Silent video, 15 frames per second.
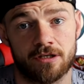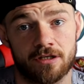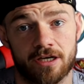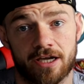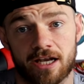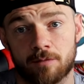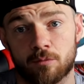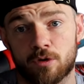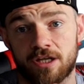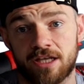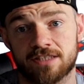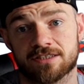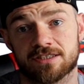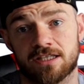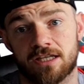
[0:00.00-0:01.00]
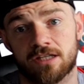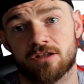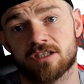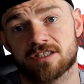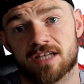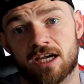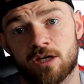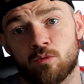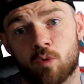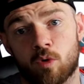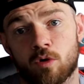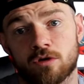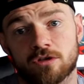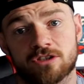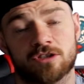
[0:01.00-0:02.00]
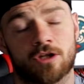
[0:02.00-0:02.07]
Again, I'm only insulating the side walls,